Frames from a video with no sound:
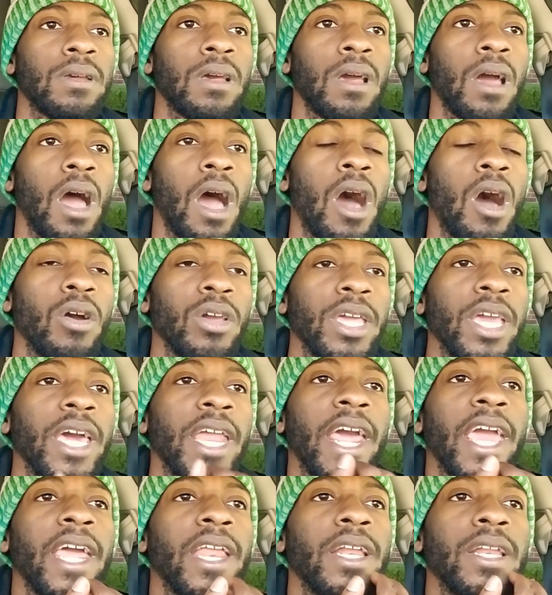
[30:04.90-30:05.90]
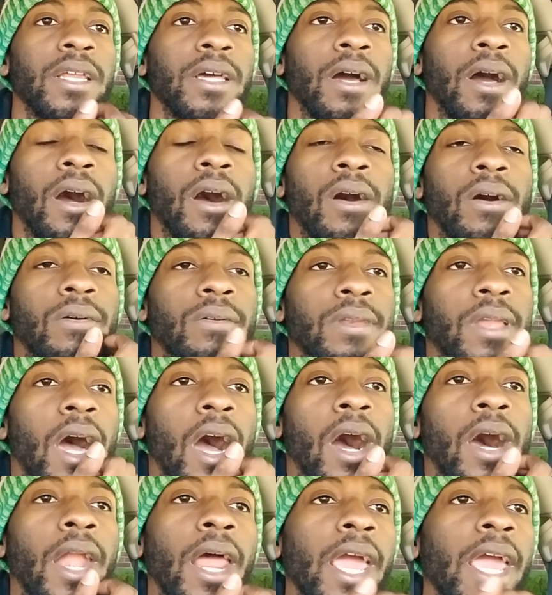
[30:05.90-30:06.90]
Oh, yeah, they ain't
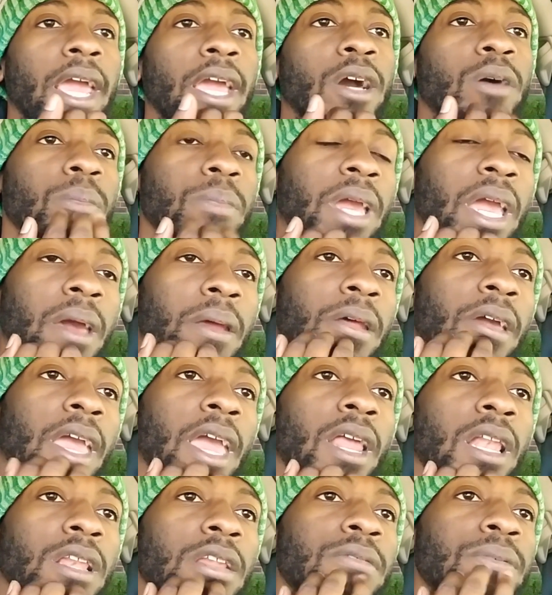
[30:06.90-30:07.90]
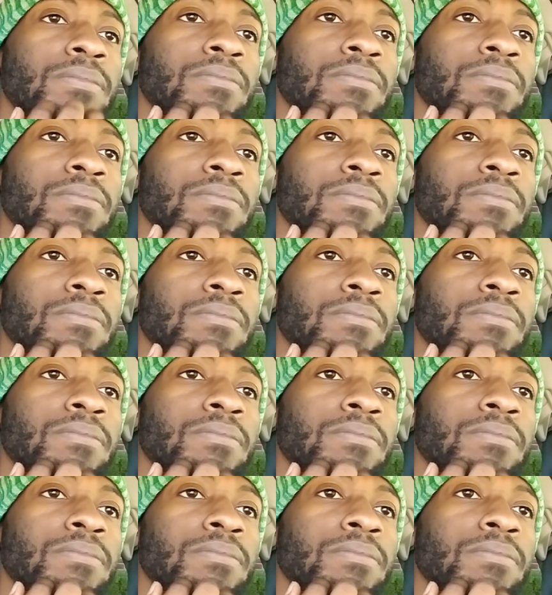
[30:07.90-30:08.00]
gonna be able to handle it.